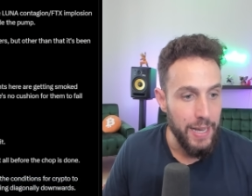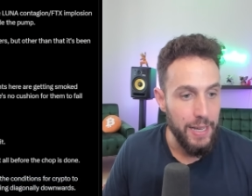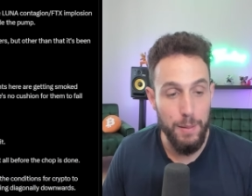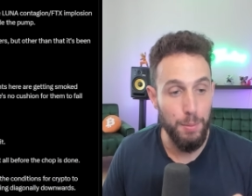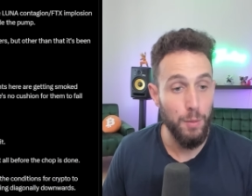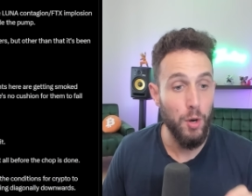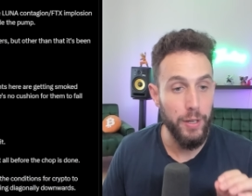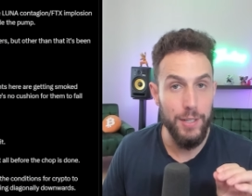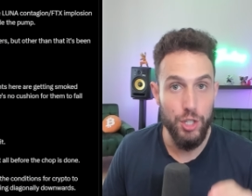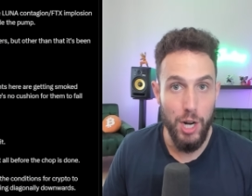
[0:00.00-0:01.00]
In a bull
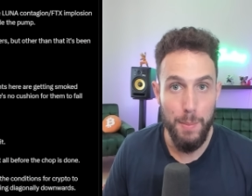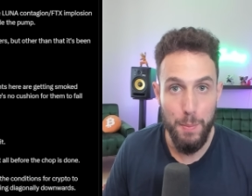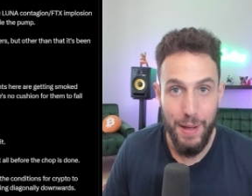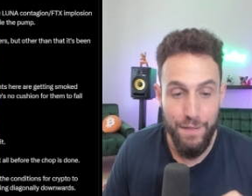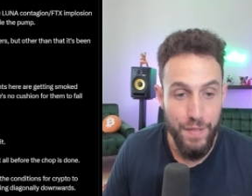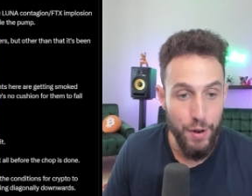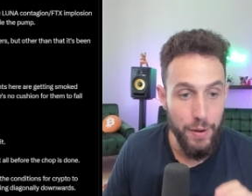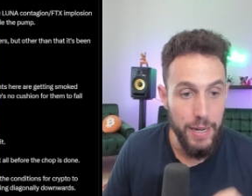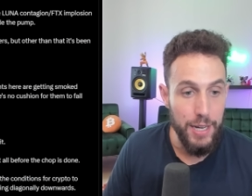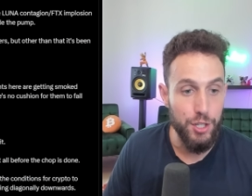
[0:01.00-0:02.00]
market, chop by
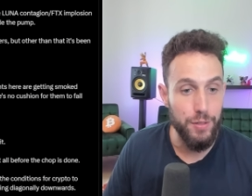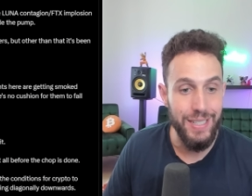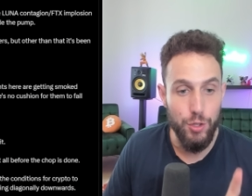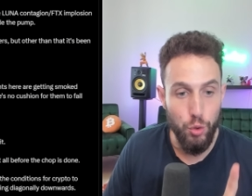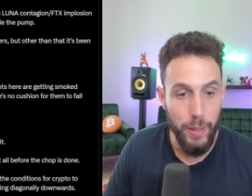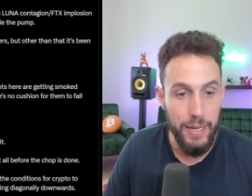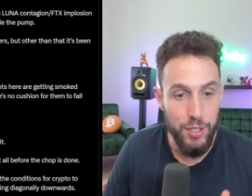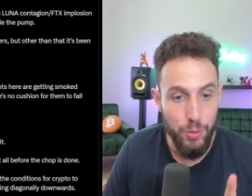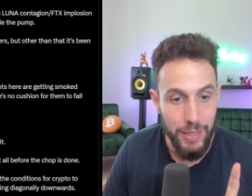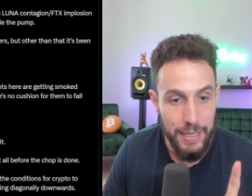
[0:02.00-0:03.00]
very nature is created
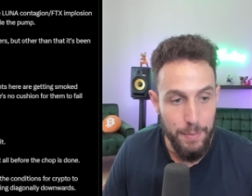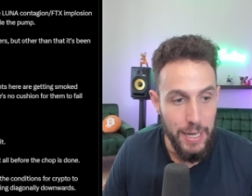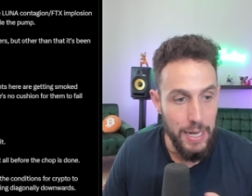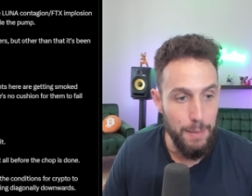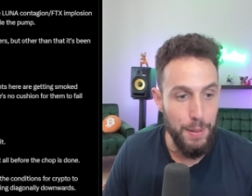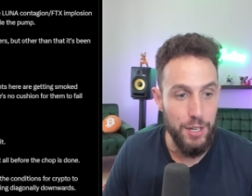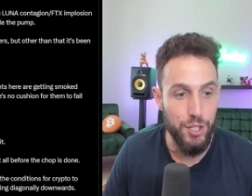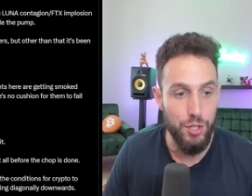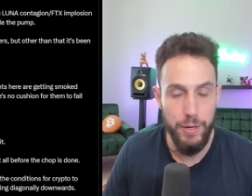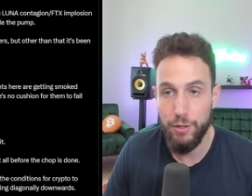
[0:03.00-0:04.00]
to eliminate
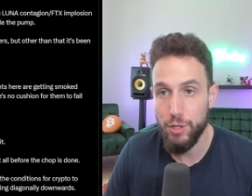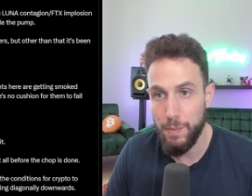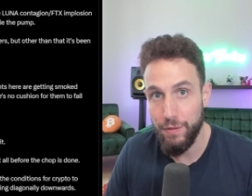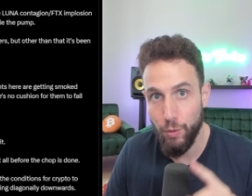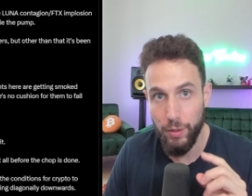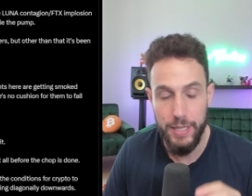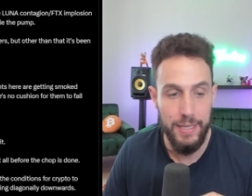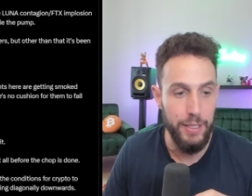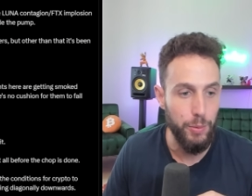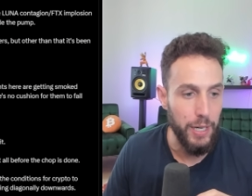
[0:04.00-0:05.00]
impatient traders before
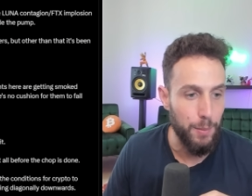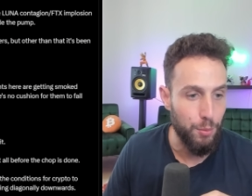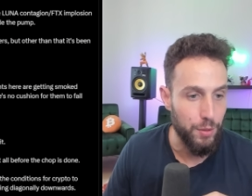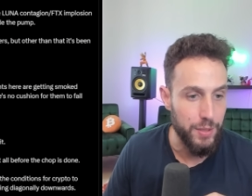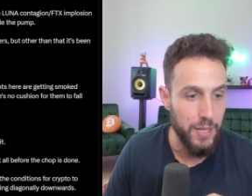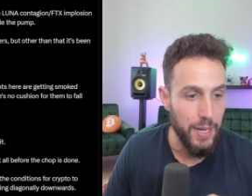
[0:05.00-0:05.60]
continuing upwards.